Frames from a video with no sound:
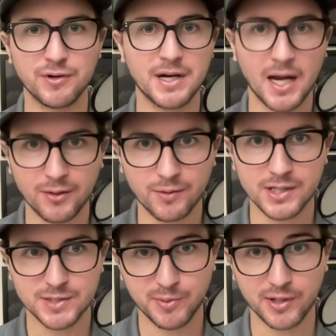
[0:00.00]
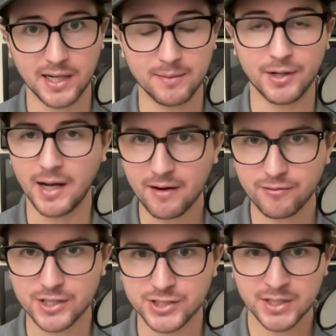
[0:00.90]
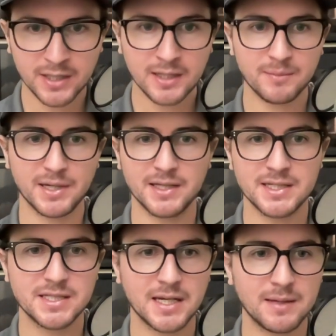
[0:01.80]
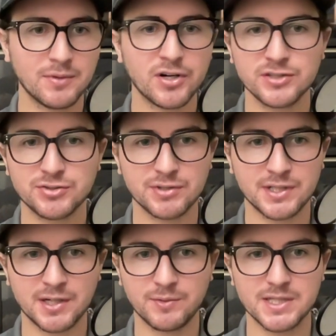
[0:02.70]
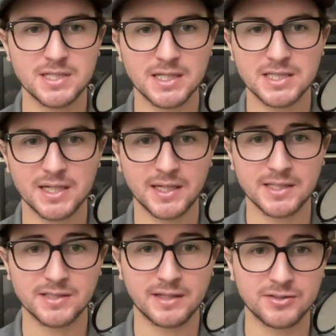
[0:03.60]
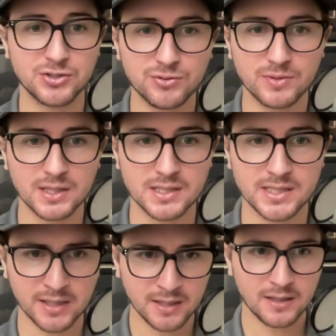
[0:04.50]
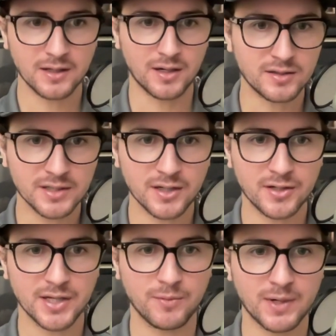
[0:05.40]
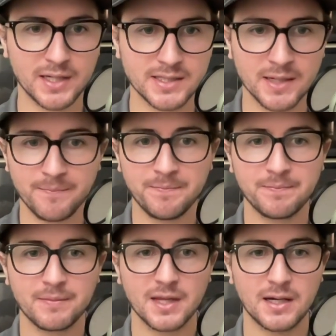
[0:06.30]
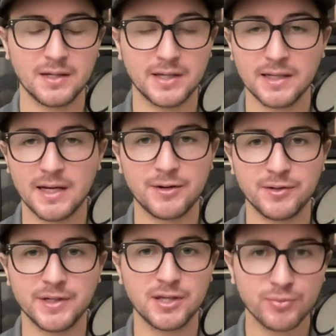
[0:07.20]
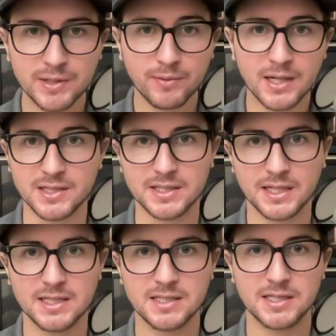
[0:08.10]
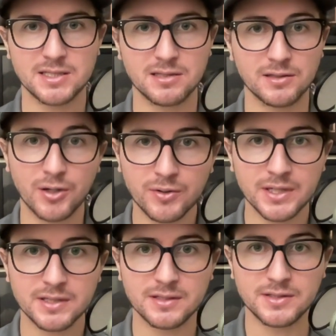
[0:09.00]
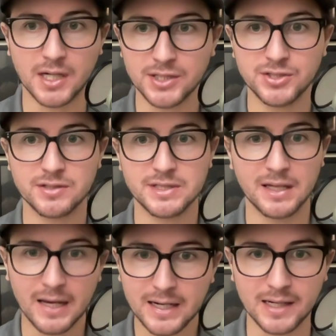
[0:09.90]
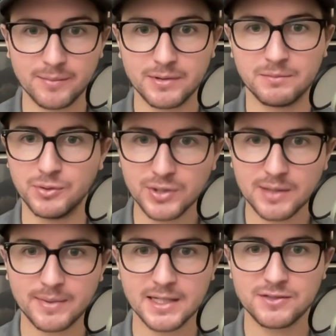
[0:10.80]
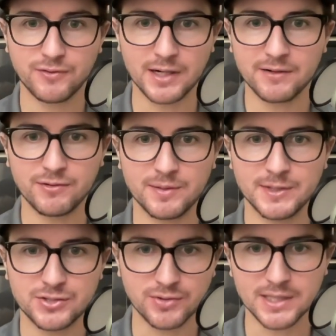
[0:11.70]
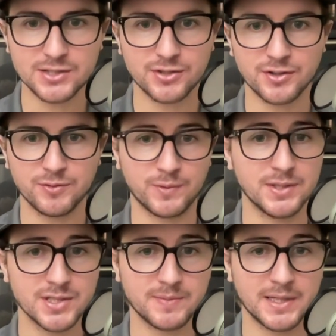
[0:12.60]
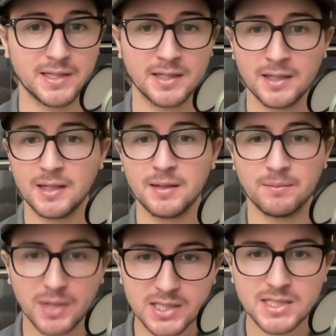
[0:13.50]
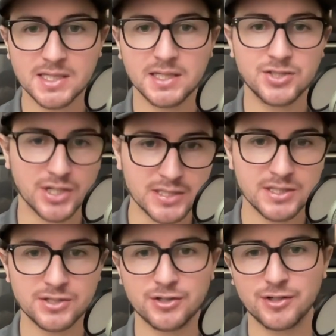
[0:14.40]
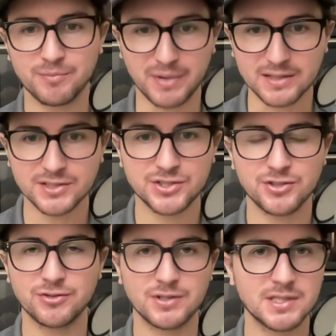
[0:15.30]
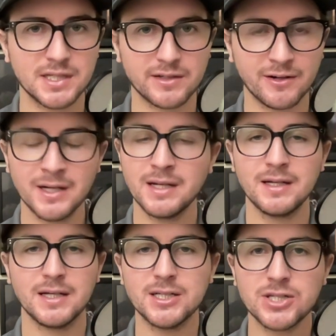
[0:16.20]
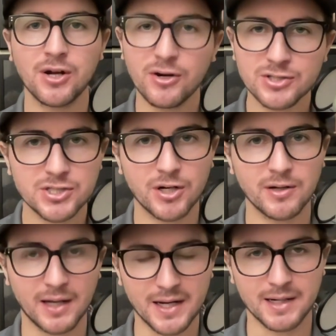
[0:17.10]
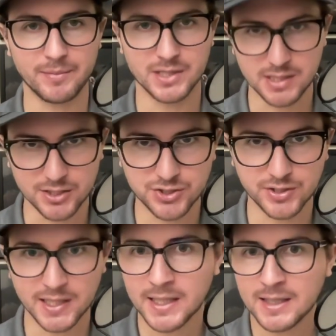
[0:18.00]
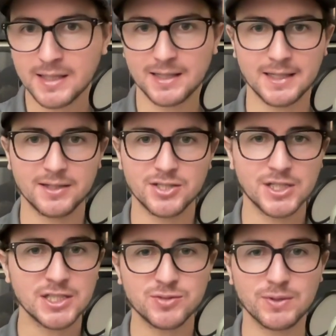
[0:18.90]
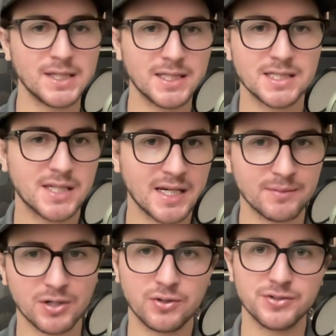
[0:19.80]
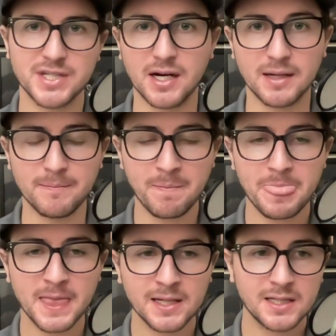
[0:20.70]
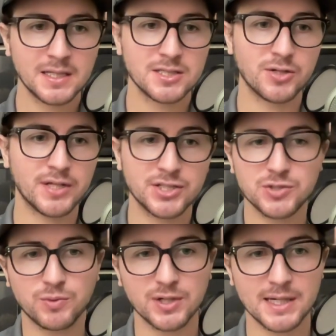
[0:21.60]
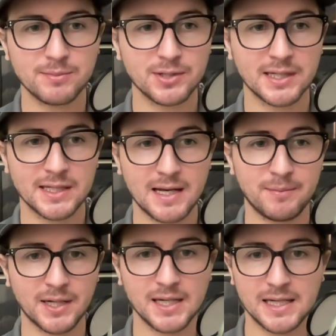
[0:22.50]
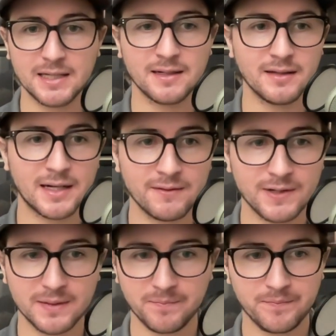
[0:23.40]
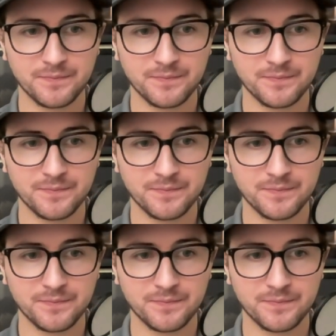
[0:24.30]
nine runs per game on average. But in this game, Carlos Rodón went six innings, allowed two runs. All in all, they allowed only three runs against this loaded Dodgers lineup. Mookie Betts, Freddie Freeman, Trea Turner, Will Smith, Muncie, Justin Turner, Bellinger, Chris Taylor. It's an all-star lineup, essentially, and the Giants were in this game the whole time. So they just weren't able to get that big hit, and a lot of it